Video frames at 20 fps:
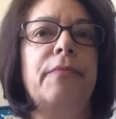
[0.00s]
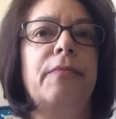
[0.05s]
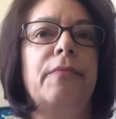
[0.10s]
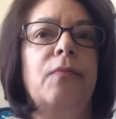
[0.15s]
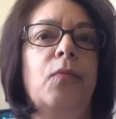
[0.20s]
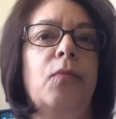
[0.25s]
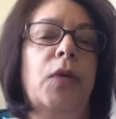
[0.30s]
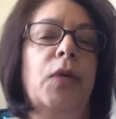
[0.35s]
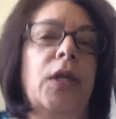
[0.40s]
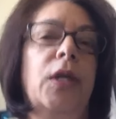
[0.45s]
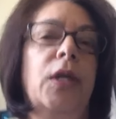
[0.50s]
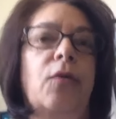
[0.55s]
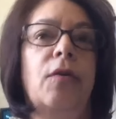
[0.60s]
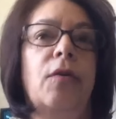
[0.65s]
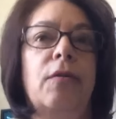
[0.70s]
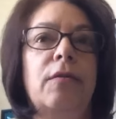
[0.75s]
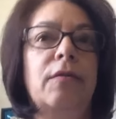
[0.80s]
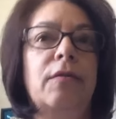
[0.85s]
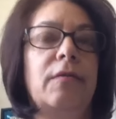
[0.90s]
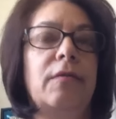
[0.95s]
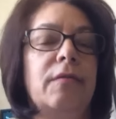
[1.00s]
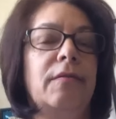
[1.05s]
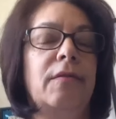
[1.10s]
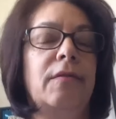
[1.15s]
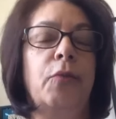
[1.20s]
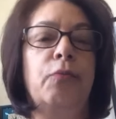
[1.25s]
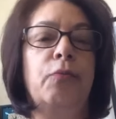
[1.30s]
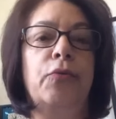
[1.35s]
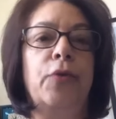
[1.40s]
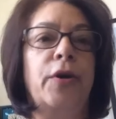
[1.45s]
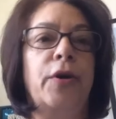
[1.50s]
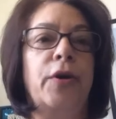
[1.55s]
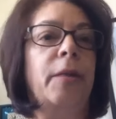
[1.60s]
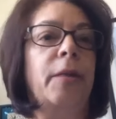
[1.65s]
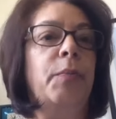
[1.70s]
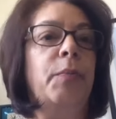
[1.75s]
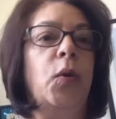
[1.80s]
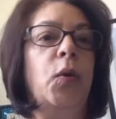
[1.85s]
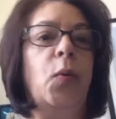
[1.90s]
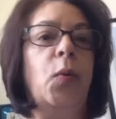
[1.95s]
we all are brought up
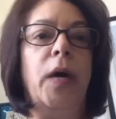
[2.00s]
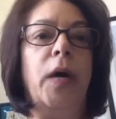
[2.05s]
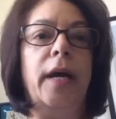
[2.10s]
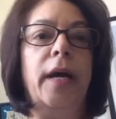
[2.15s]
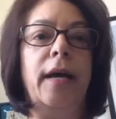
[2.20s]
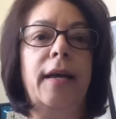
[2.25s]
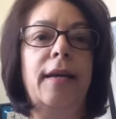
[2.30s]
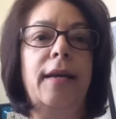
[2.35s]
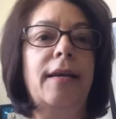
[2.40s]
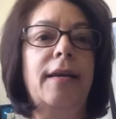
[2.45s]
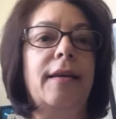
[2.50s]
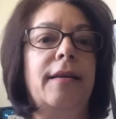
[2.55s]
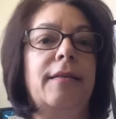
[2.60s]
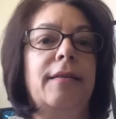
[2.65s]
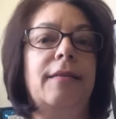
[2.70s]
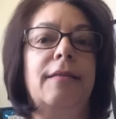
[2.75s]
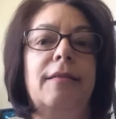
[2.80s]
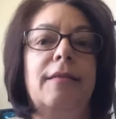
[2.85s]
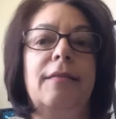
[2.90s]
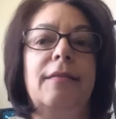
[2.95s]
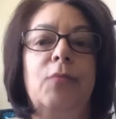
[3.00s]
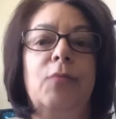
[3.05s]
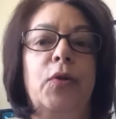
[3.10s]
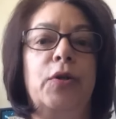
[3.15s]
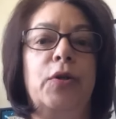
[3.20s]
in a way and we're